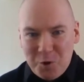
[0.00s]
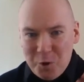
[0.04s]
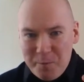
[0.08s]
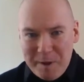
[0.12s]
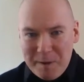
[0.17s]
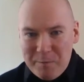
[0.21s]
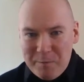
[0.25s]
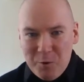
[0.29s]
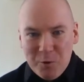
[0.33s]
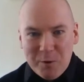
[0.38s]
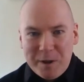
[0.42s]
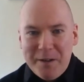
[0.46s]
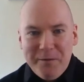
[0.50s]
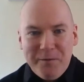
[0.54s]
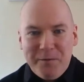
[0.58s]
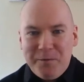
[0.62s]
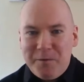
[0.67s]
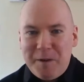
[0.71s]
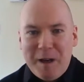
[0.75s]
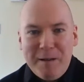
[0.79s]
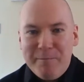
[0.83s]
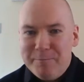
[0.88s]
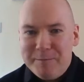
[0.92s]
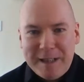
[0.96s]
people give
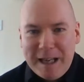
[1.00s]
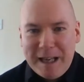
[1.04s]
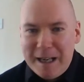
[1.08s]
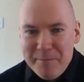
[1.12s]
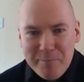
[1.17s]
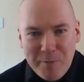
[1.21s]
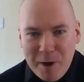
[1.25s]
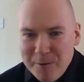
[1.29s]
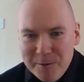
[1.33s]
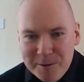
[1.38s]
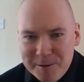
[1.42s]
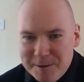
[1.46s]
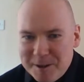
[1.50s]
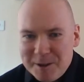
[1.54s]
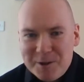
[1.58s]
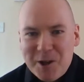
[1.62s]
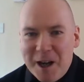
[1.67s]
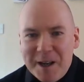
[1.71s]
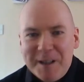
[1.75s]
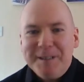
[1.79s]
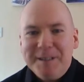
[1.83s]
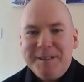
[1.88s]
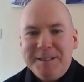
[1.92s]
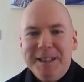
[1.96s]
£10 to
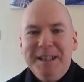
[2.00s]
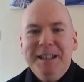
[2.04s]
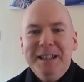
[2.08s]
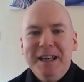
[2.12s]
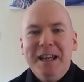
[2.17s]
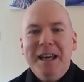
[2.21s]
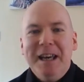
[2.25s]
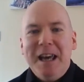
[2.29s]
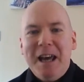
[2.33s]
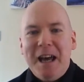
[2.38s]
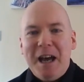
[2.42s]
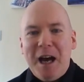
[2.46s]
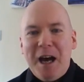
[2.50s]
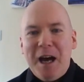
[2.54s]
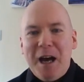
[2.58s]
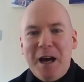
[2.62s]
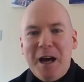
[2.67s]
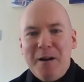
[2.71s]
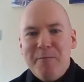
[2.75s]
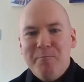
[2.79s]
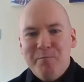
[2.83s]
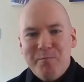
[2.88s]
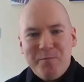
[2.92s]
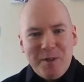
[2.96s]
charity,
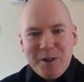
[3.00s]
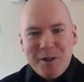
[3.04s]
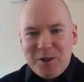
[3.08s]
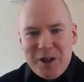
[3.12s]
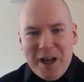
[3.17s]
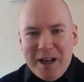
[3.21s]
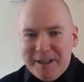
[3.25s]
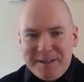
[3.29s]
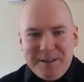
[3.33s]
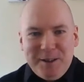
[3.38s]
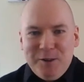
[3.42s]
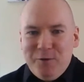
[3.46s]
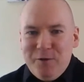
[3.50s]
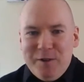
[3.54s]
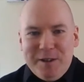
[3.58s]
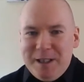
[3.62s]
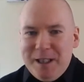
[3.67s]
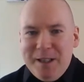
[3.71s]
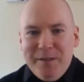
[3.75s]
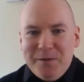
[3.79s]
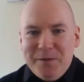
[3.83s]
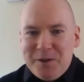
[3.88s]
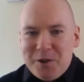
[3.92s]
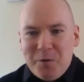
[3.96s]
the charity
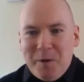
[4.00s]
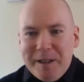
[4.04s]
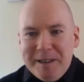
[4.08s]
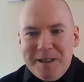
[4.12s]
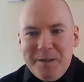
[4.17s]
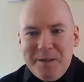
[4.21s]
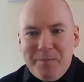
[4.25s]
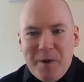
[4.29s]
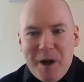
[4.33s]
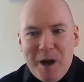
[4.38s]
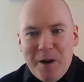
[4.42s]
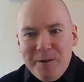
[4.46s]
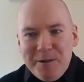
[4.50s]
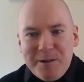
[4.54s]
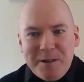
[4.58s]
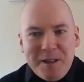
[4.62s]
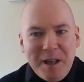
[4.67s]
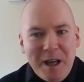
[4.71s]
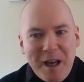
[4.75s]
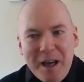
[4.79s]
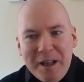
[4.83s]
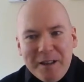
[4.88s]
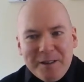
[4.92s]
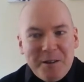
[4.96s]
receives
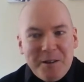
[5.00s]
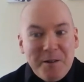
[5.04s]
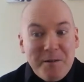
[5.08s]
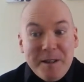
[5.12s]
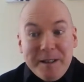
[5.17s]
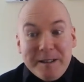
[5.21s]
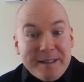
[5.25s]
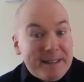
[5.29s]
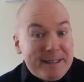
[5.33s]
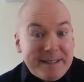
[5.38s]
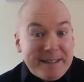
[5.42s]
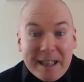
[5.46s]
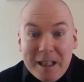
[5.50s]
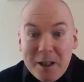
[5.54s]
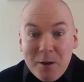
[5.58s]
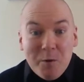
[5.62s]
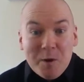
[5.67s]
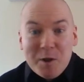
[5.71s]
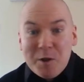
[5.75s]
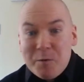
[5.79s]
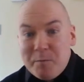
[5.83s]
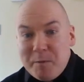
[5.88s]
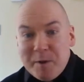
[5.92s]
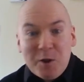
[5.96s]
£20. Do they
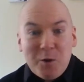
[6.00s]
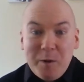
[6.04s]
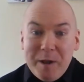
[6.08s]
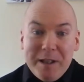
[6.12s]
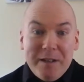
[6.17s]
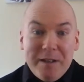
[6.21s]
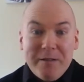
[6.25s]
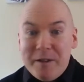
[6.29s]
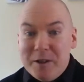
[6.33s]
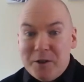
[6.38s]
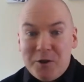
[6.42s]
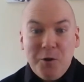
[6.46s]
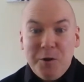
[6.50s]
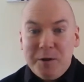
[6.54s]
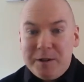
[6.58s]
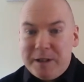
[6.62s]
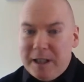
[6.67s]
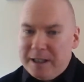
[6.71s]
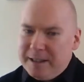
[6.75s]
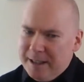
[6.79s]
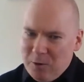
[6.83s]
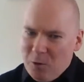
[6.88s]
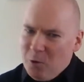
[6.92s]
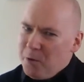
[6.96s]
distinguish between the two
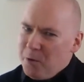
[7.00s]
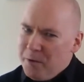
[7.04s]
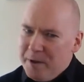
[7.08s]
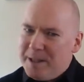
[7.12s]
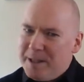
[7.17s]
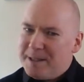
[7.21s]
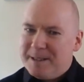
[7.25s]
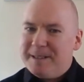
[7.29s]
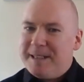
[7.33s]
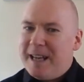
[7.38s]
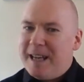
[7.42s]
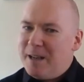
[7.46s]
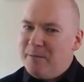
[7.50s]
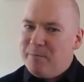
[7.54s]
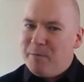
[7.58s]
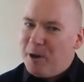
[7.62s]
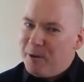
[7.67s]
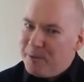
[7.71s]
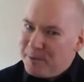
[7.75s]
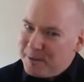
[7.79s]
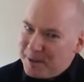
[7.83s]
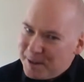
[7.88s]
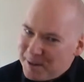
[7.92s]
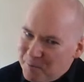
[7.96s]
to say, "Oh, this
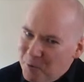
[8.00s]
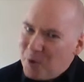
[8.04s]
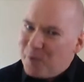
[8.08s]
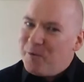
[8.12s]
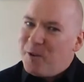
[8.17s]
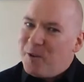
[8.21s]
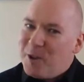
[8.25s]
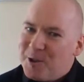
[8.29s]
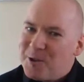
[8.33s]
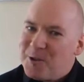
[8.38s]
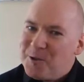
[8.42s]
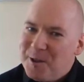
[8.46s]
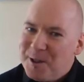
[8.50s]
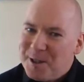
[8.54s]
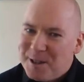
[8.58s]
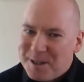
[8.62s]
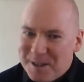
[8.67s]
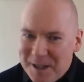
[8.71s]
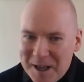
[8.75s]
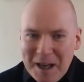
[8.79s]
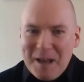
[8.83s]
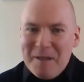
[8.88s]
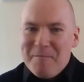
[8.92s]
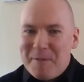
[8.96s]
£10 is more
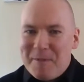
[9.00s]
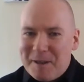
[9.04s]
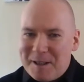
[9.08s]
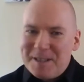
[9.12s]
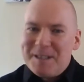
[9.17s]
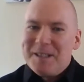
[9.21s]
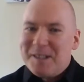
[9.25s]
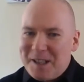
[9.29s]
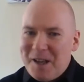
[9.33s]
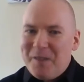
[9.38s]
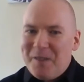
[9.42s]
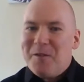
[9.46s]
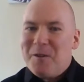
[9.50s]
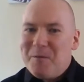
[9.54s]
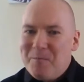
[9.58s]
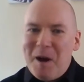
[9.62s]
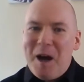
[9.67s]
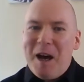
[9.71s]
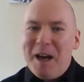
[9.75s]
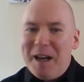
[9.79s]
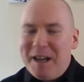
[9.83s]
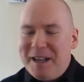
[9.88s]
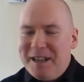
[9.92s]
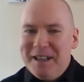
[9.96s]
virtuous because it's given
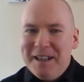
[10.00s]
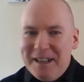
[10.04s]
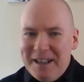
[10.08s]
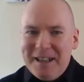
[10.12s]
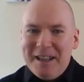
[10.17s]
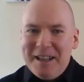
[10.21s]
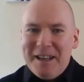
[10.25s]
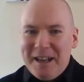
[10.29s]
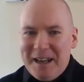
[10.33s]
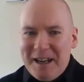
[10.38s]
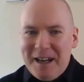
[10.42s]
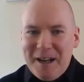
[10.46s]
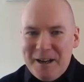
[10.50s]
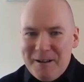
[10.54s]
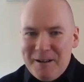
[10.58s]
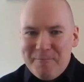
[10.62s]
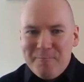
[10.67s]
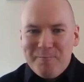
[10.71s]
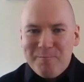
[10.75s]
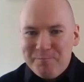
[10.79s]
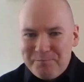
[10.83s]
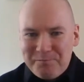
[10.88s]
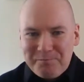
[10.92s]
by a